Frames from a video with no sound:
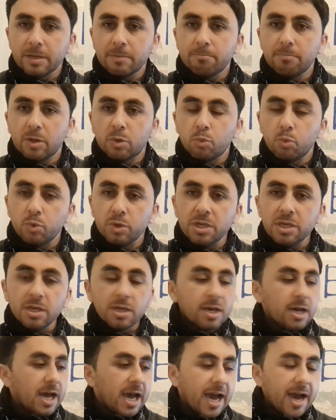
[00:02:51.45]
But we
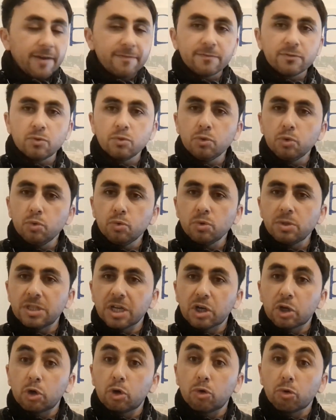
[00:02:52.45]
have to use the
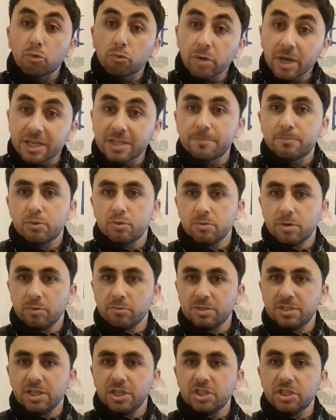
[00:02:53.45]
correct
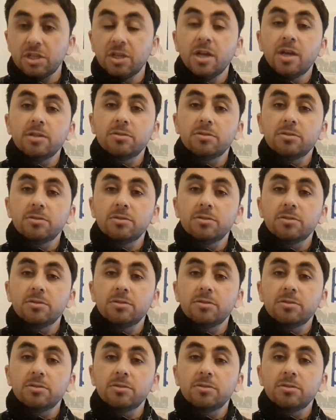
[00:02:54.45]
pronunciation,